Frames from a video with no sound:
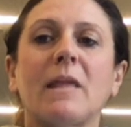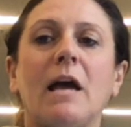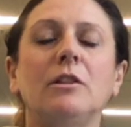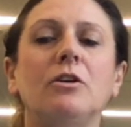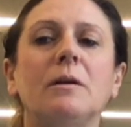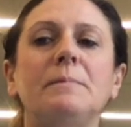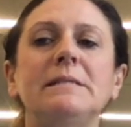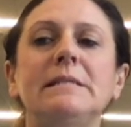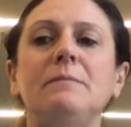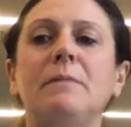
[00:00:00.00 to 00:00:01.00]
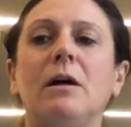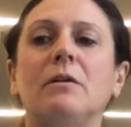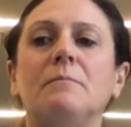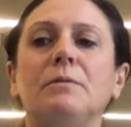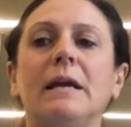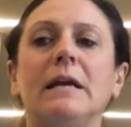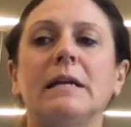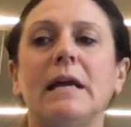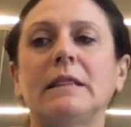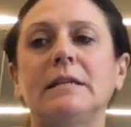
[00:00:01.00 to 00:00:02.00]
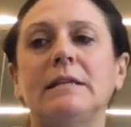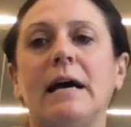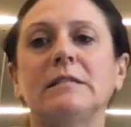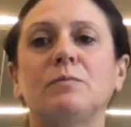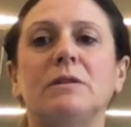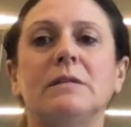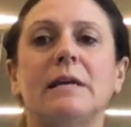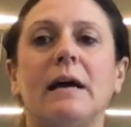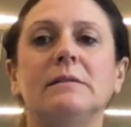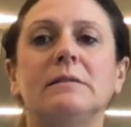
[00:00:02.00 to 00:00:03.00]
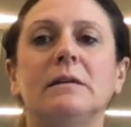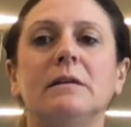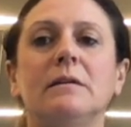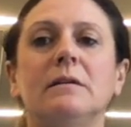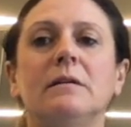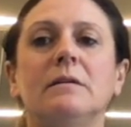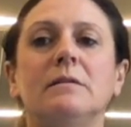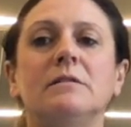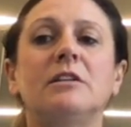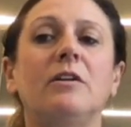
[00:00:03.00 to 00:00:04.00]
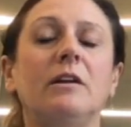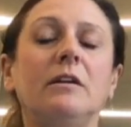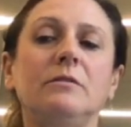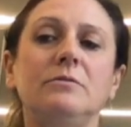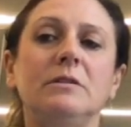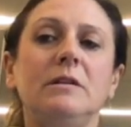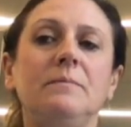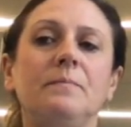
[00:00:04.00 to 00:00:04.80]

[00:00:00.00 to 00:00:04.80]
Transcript: I look up and see Malcolm playing connect the dots with his eyes, staring at Lucy,